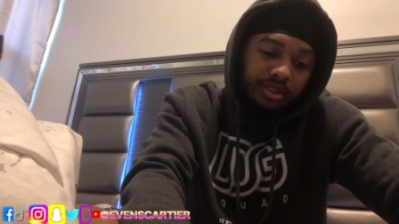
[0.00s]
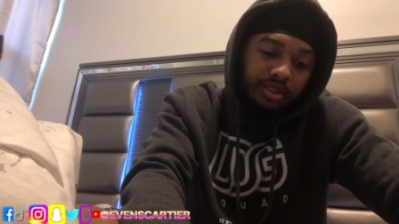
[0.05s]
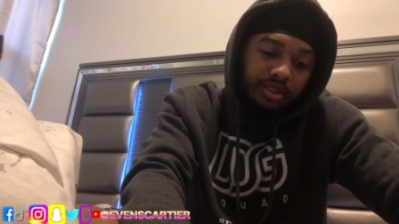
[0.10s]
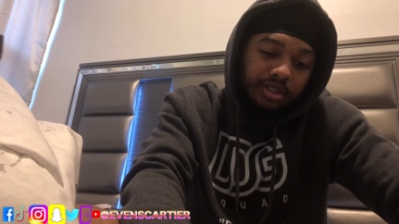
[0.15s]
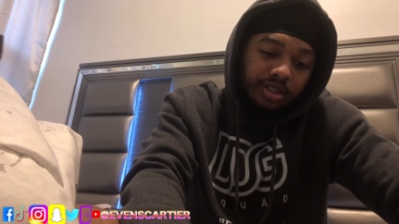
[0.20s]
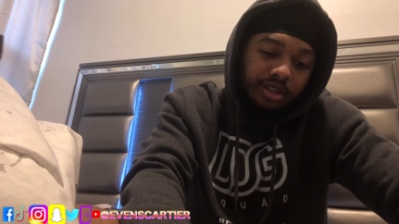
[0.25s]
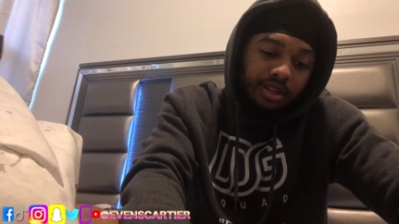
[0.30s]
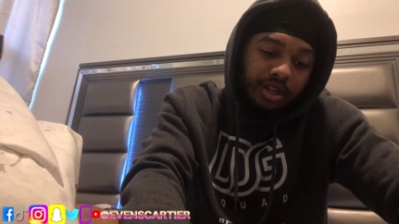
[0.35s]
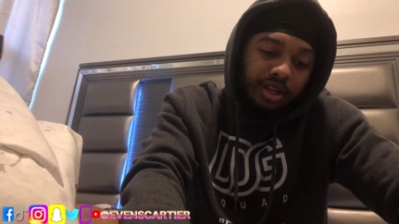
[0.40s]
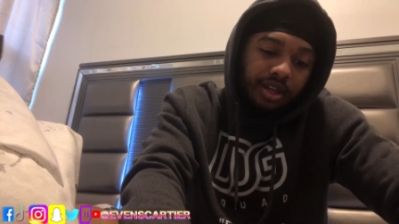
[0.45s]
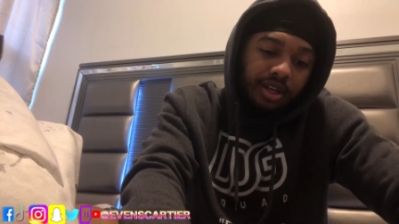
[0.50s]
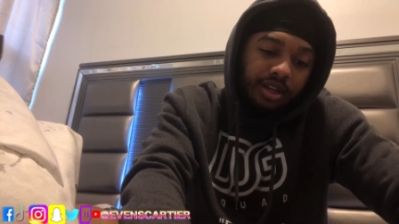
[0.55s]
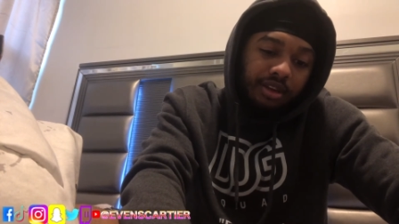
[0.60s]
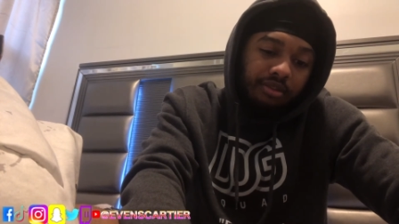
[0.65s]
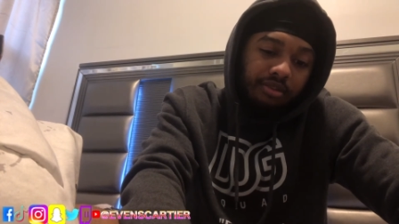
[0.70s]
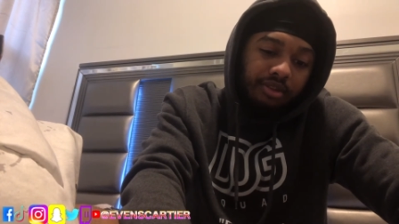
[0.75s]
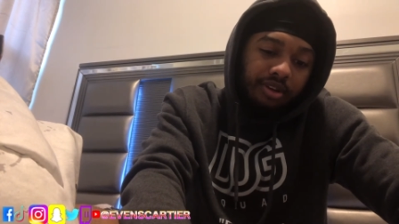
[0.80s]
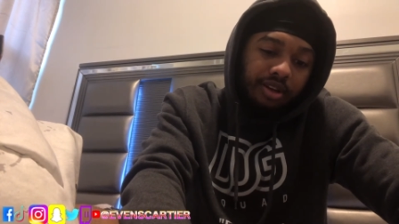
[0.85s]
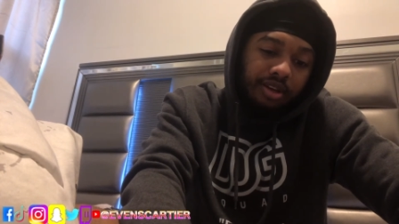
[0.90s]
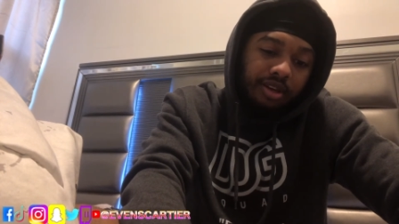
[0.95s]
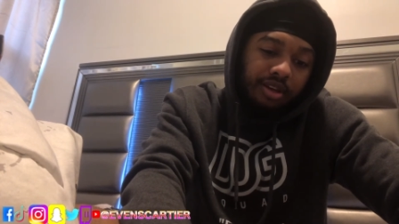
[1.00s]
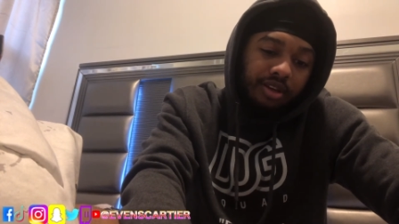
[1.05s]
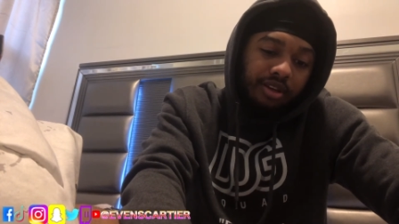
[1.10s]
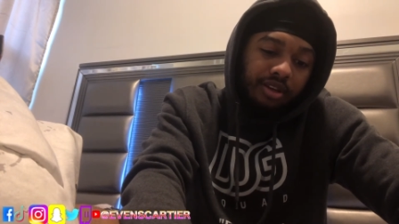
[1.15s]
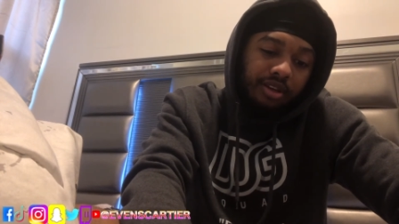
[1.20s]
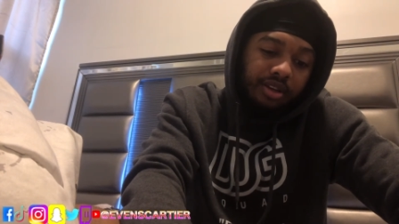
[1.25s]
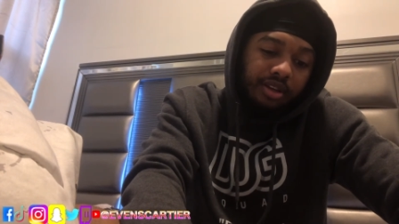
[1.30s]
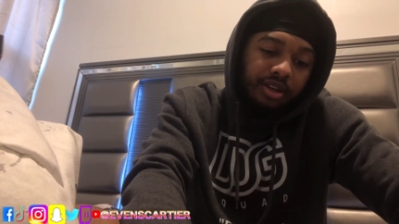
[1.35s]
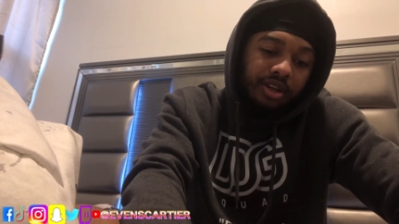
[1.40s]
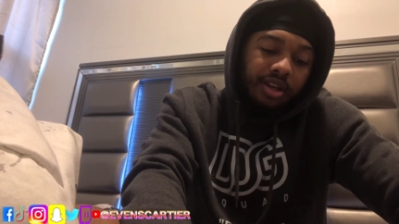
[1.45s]
I gotta get ready.
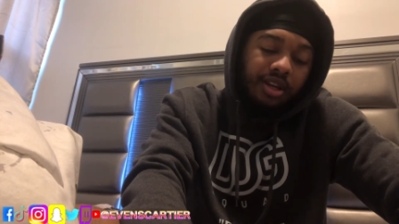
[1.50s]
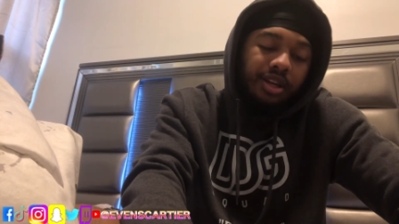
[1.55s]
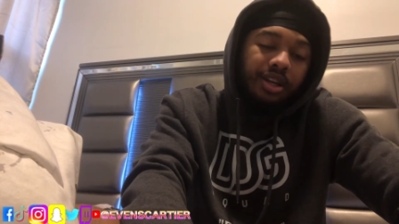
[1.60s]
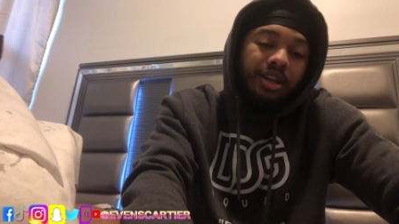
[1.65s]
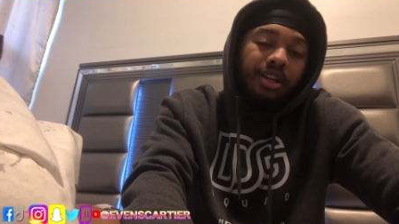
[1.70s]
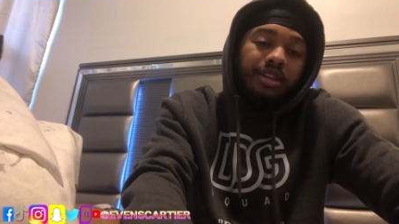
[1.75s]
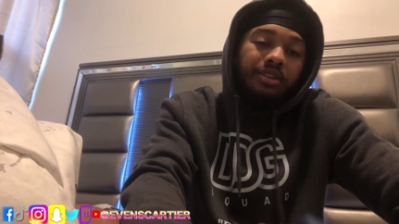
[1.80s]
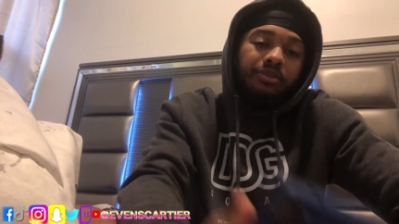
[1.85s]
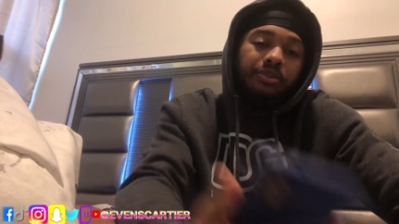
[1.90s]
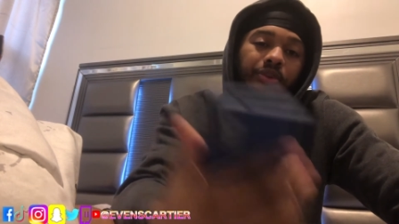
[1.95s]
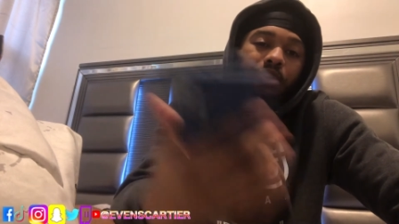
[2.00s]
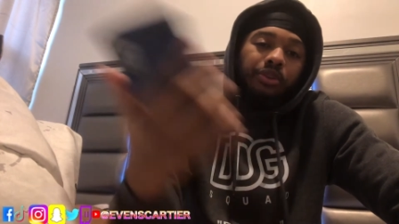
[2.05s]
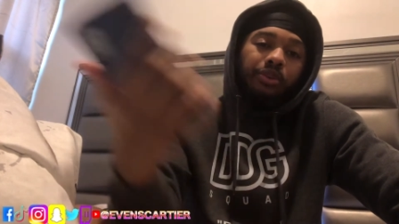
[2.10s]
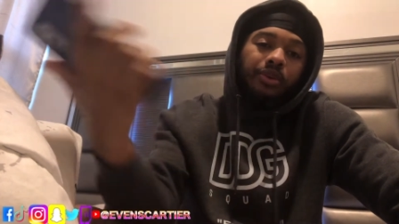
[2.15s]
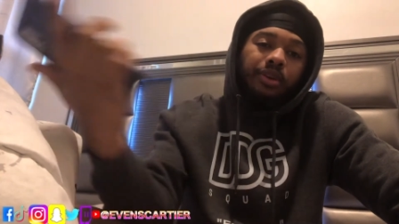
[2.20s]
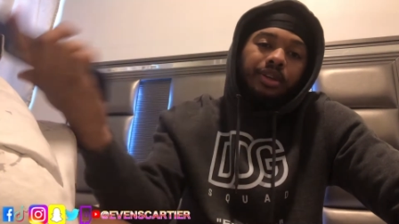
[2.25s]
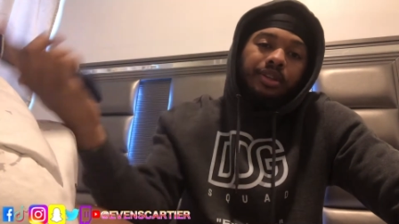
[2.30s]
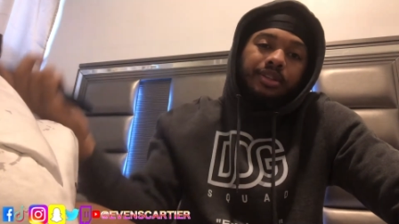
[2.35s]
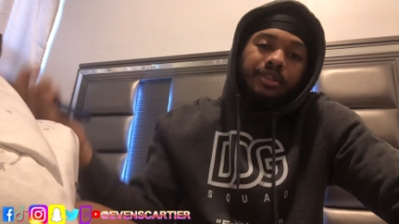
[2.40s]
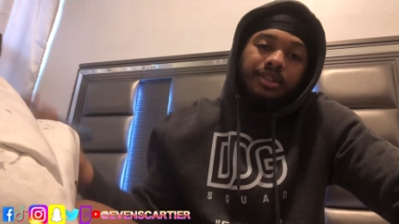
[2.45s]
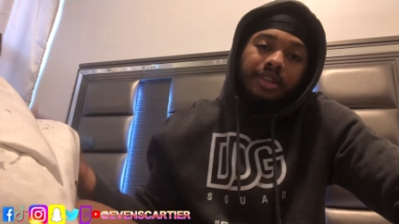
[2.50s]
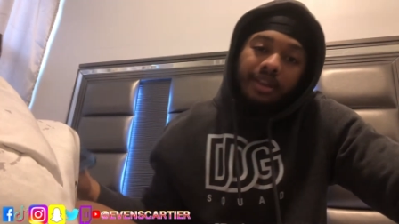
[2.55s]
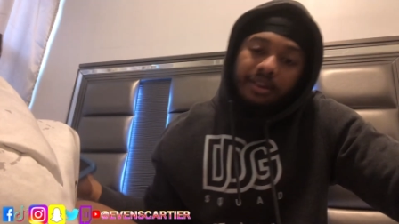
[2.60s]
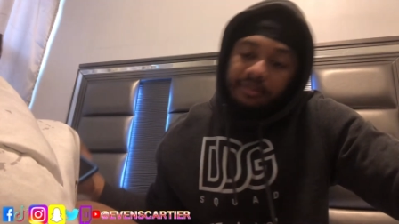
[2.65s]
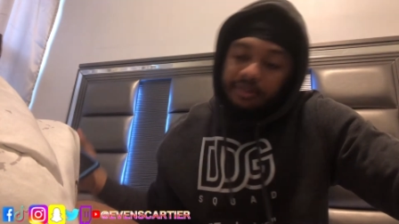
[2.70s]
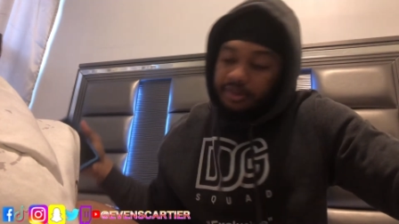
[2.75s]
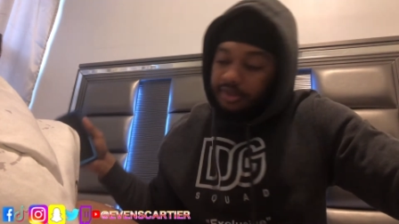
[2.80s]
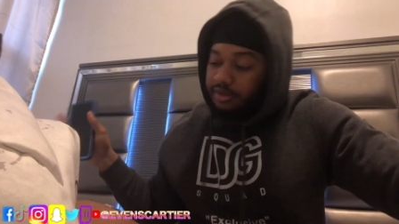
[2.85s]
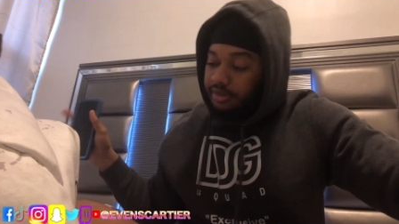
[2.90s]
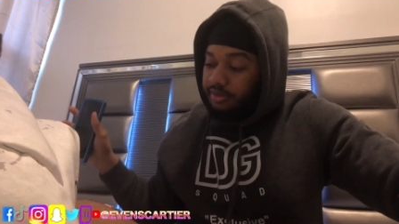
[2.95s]
It's
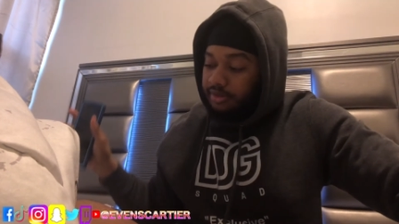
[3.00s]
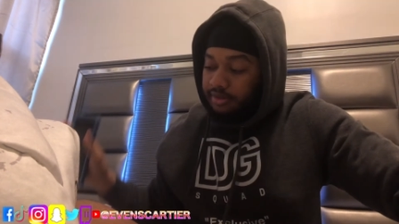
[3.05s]
427.